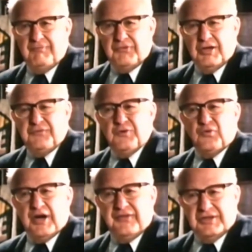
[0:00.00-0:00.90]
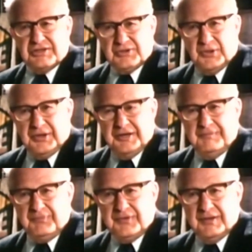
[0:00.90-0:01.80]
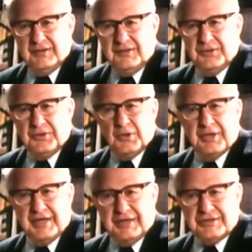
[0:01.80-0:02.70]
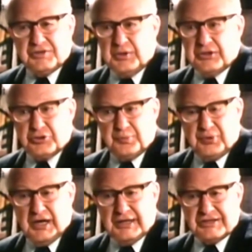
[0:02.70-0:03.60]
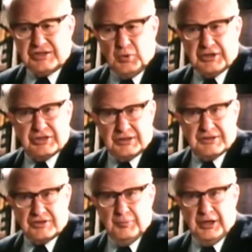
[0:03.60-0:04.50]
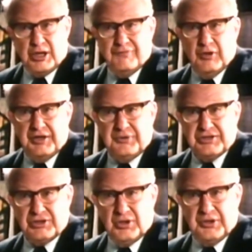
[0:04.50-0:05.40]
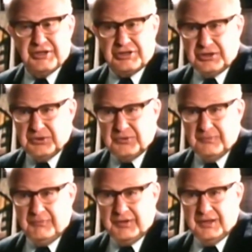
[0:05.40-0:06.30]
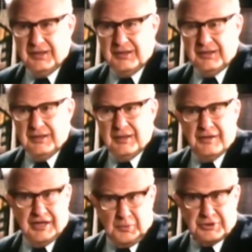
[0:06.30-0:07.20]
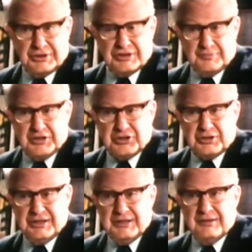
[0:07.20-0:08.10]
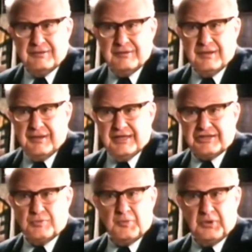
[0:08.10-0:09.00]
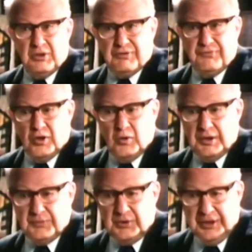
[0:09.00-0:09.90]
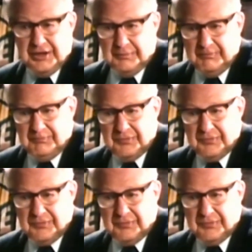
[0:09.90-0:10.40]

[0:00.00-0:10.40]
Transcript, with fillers: If you've read this story, you know it ends with a surprise twist, as so many of Henry stories do. That was his specialty, and that's what we look for when we read him.